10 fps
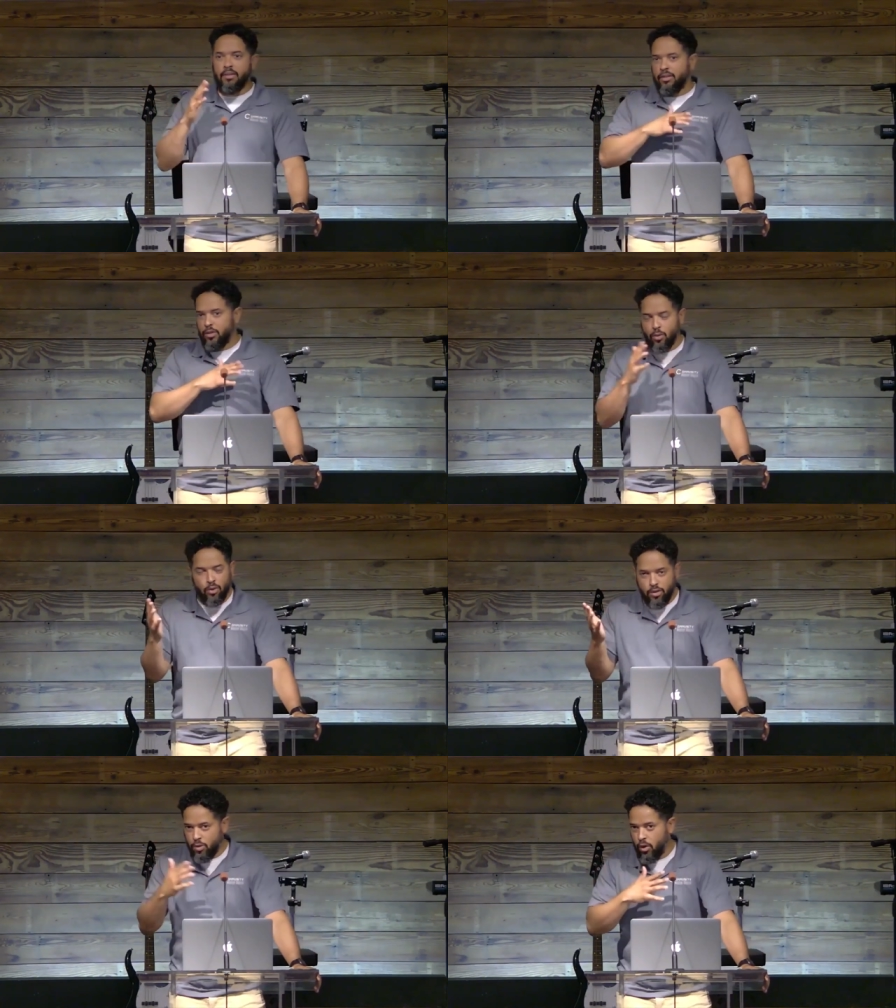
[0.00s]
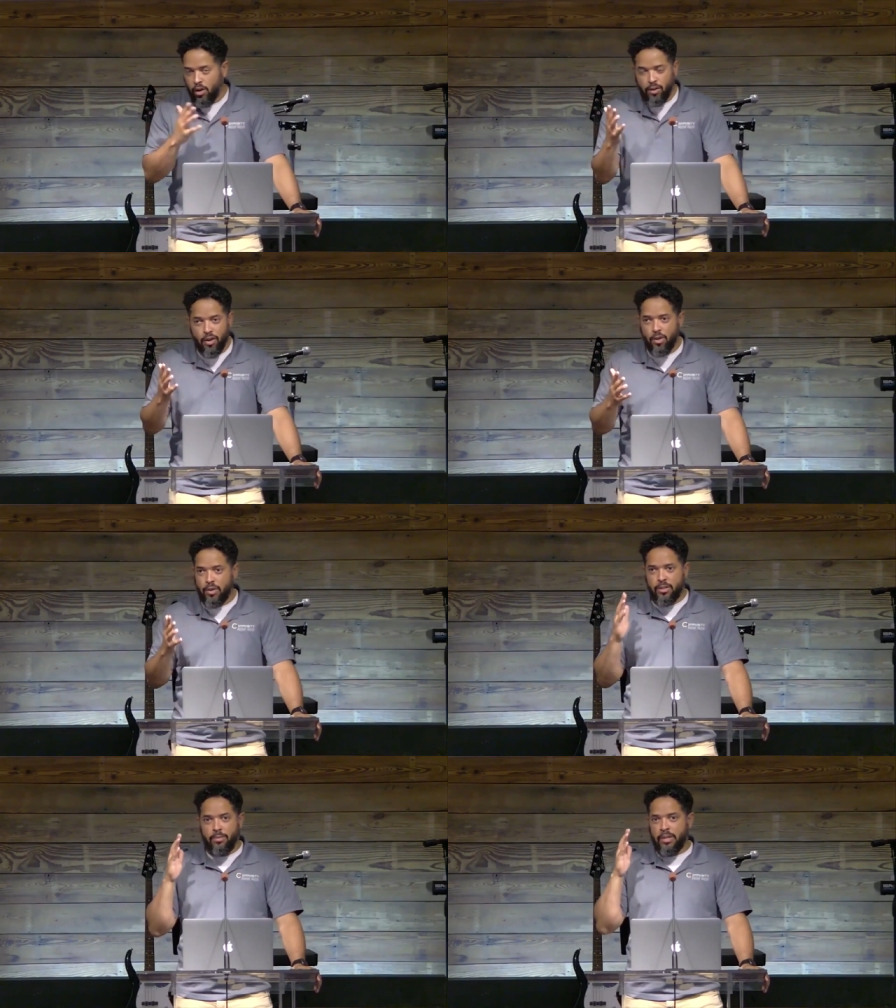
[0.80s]
you, you all know
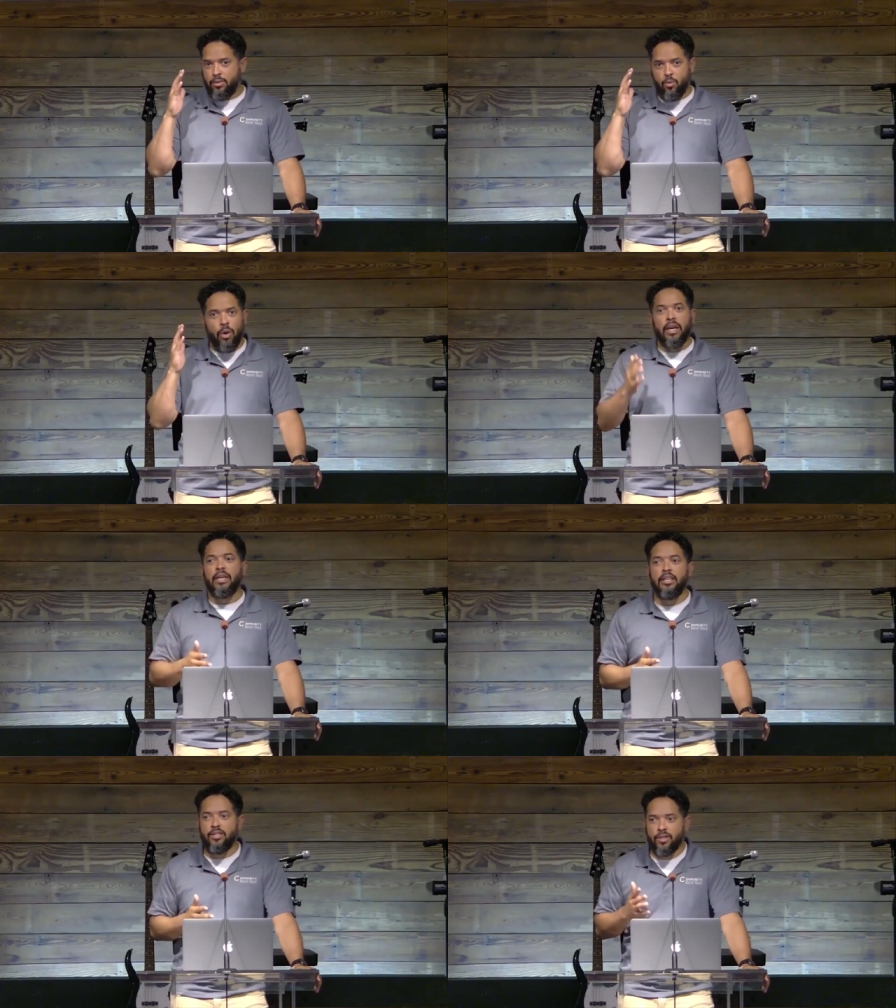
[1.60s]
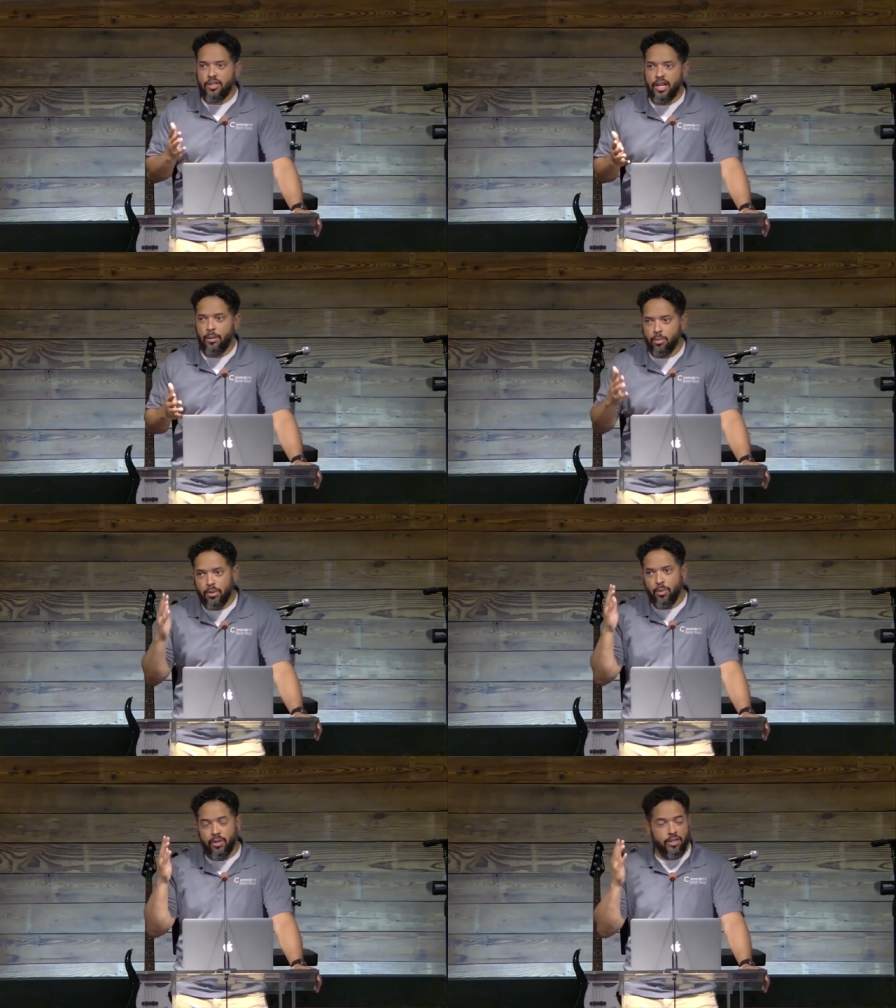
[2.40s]
it's, it's way easier to chop wood
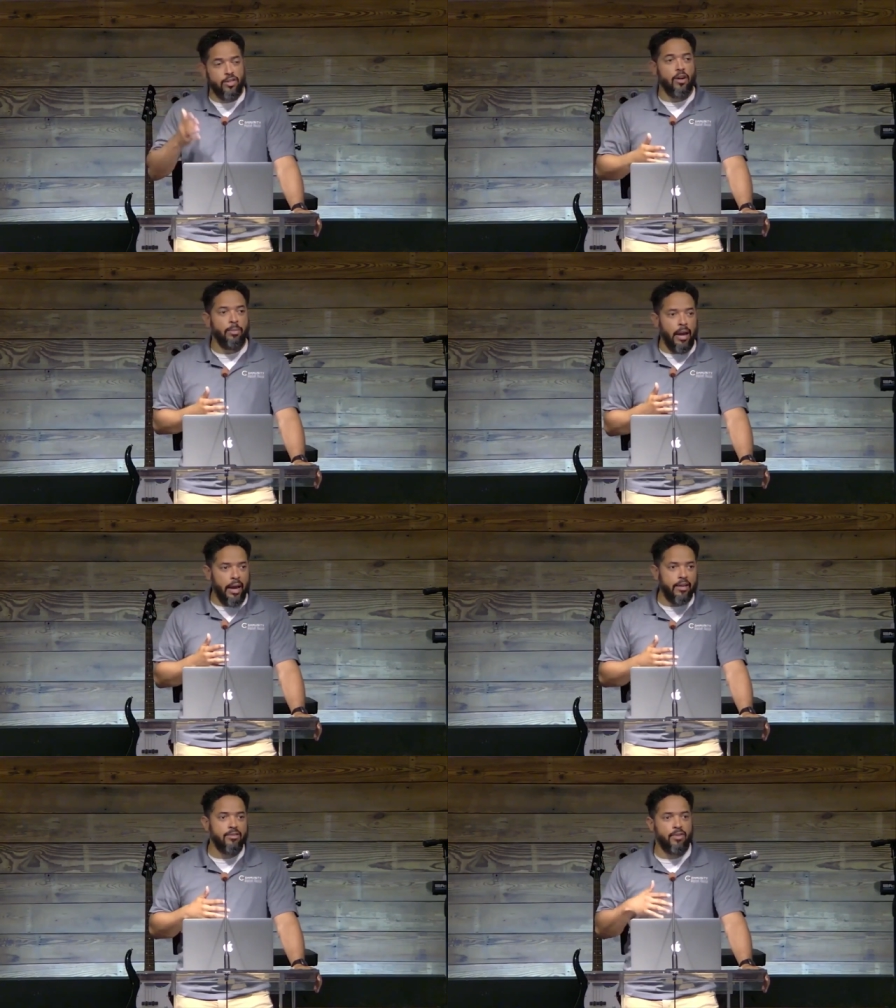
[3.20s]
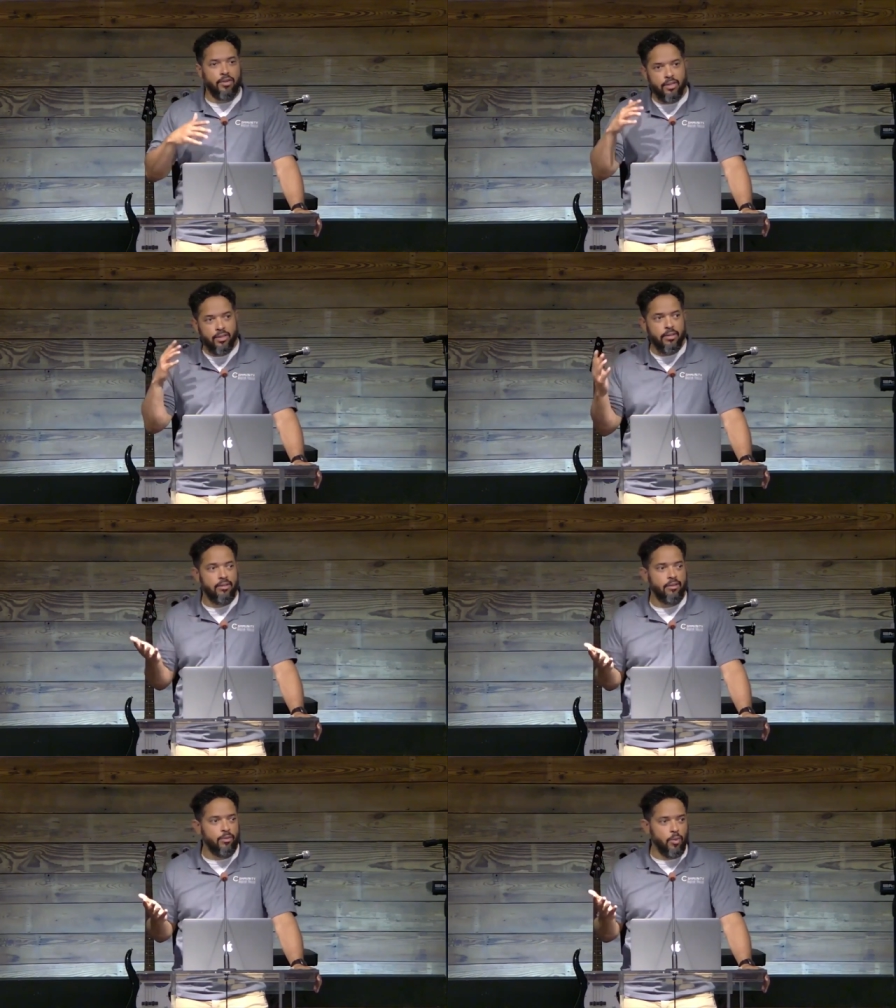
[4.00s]
with a sharp axe versus
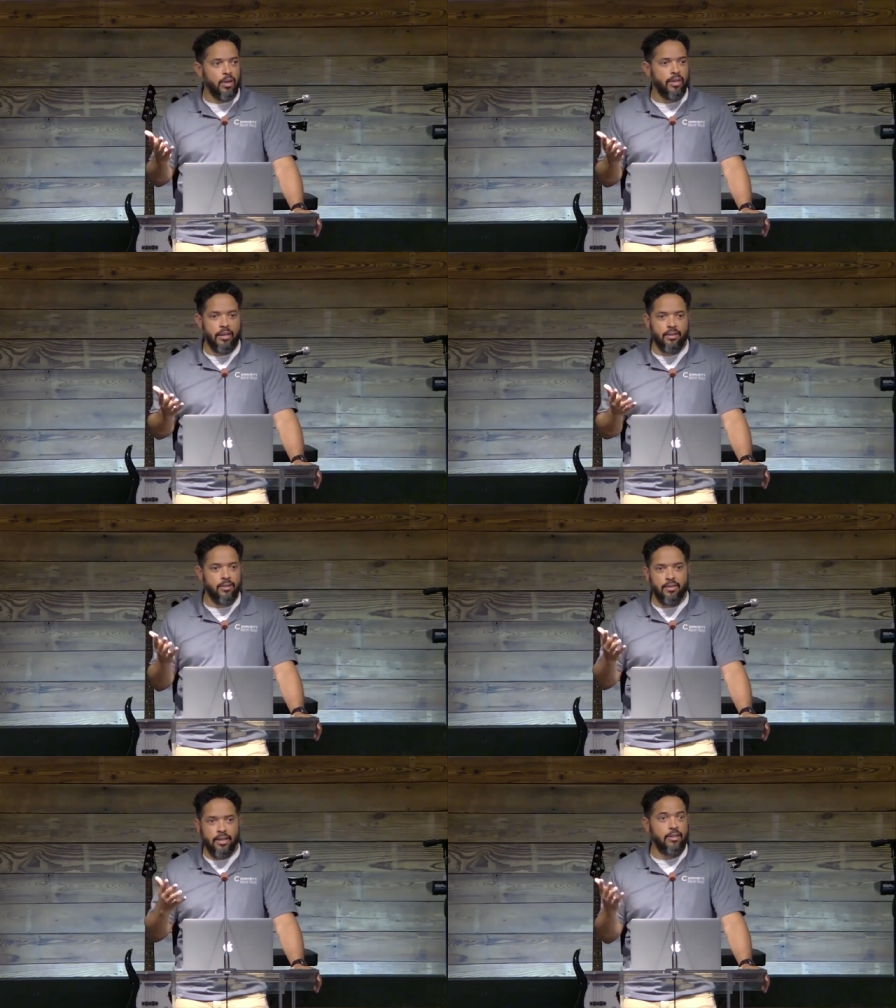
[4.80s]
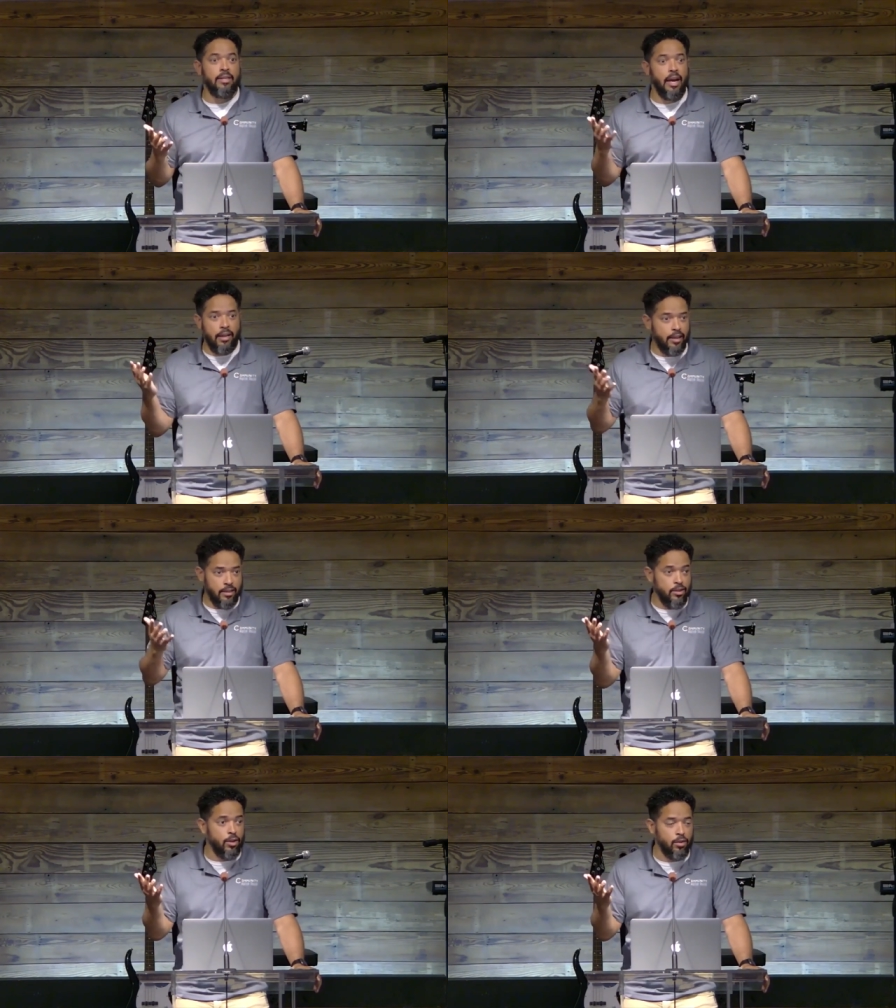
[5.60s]
one that's, that's not, that's
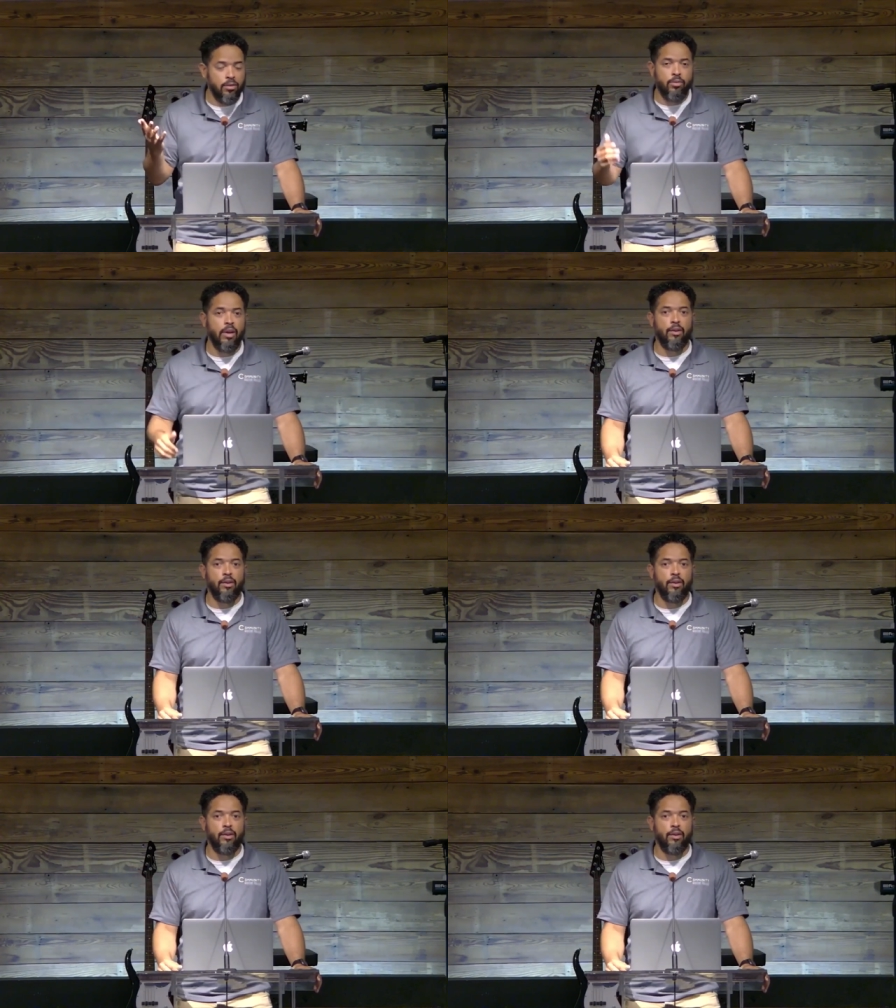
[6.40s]
dull, right?